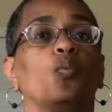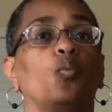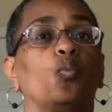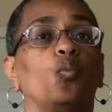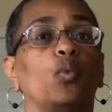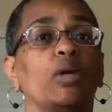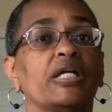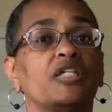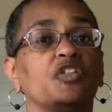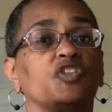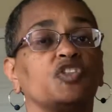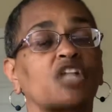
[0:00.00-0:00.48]

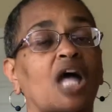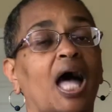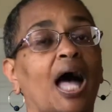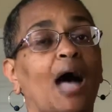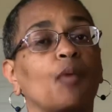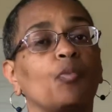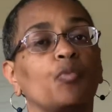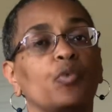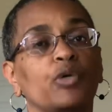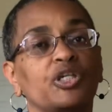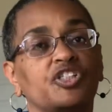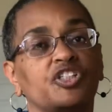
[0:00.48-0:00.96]
which
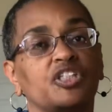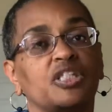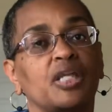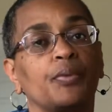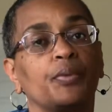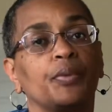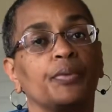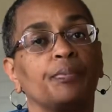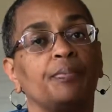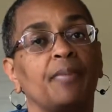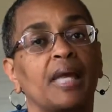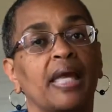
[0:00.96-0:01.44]
I wish they
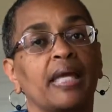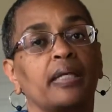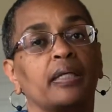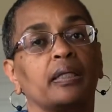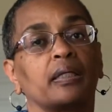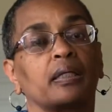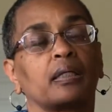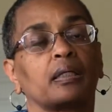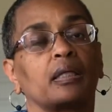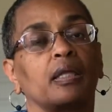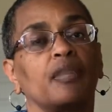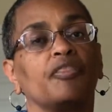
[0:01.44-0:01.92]
would
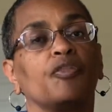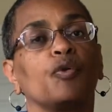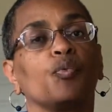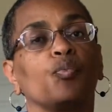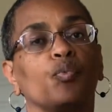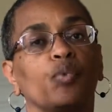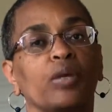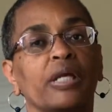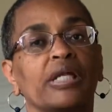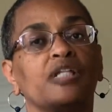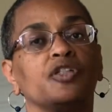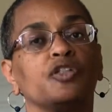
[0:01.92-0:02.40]
make the
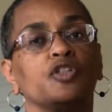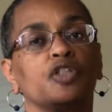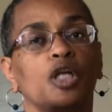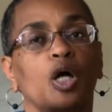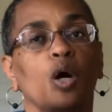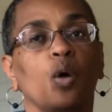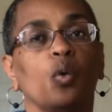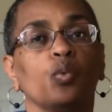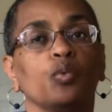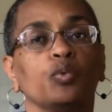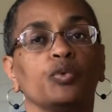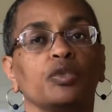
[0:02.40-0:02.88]
Wren
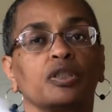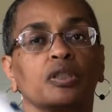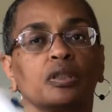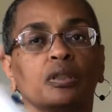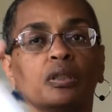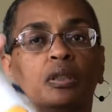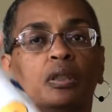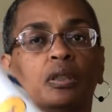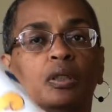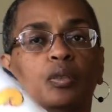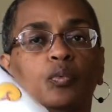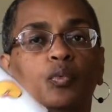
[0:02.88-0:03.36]
tote
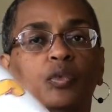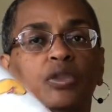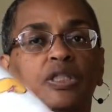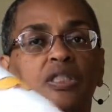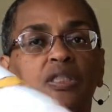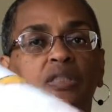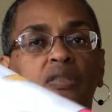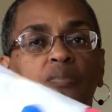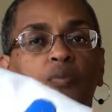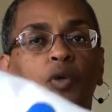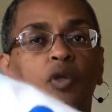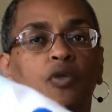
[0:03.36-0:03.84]
with
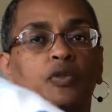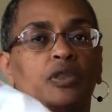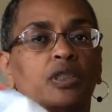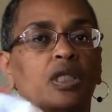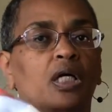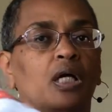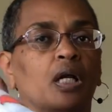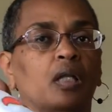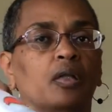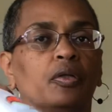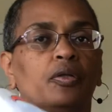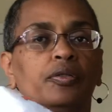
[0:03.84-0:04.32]
these
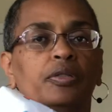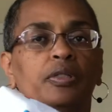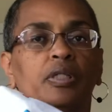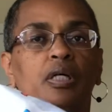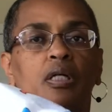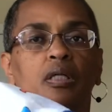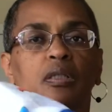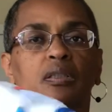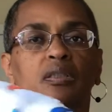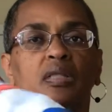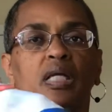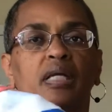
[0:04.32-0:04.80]
multicolored
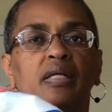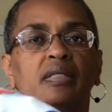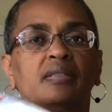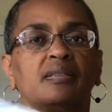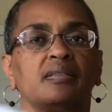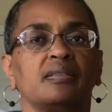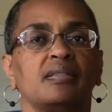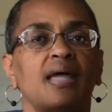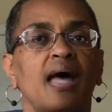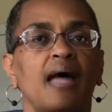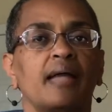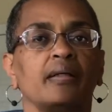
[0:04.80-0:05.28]
ducks.
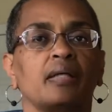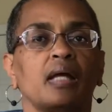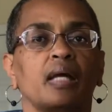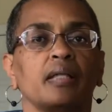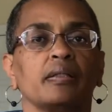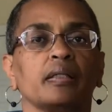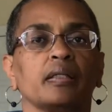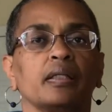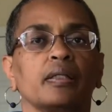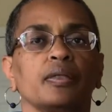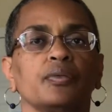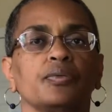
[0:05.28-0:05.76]
Is that
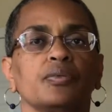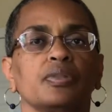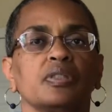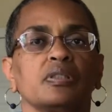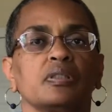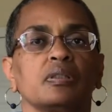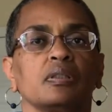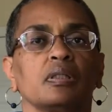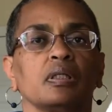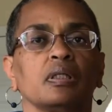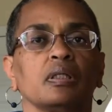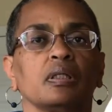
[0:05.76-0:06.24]
not the
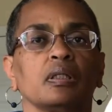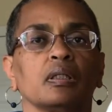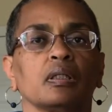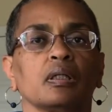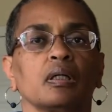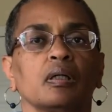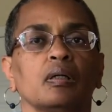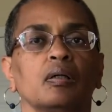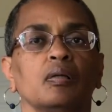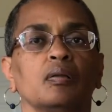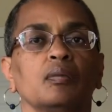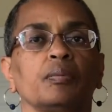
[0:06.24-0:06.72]
cutest thing?
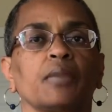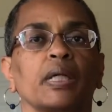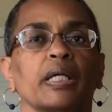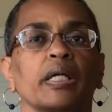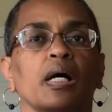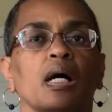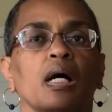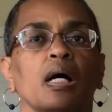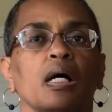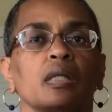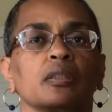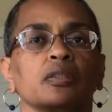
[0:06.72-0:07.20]
Oh my
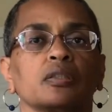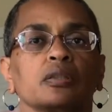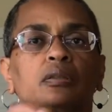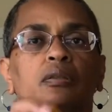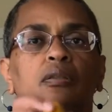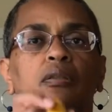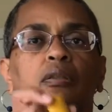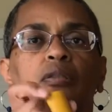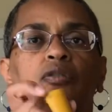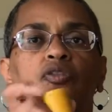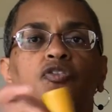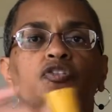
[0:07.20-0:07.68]
gosh,
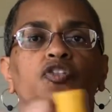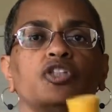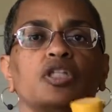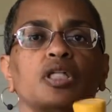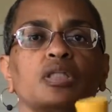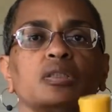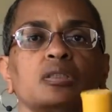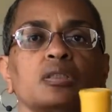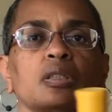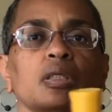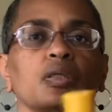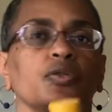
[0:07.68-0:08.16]

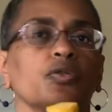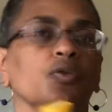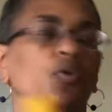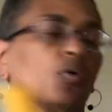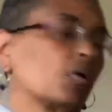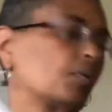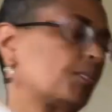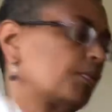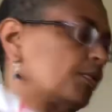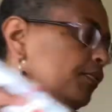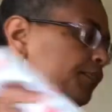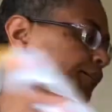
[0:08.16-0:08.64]
just
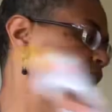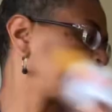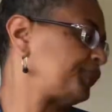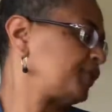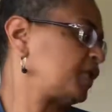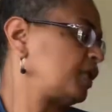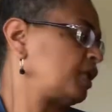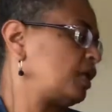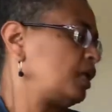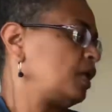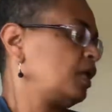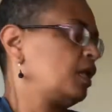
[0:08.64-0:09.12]
adorable.
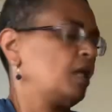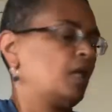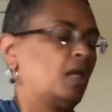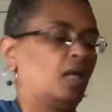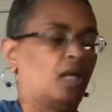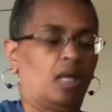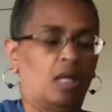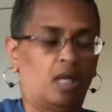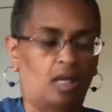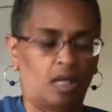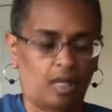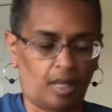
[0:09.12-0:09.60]

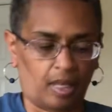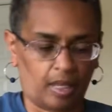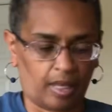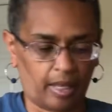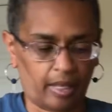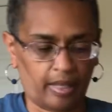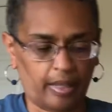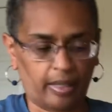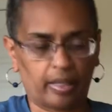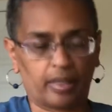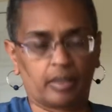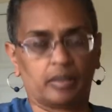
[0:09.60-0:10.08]

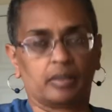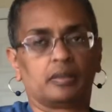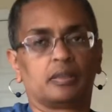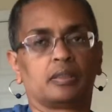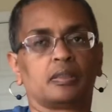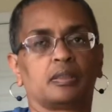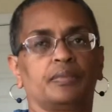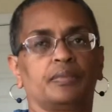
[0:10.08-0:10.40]
And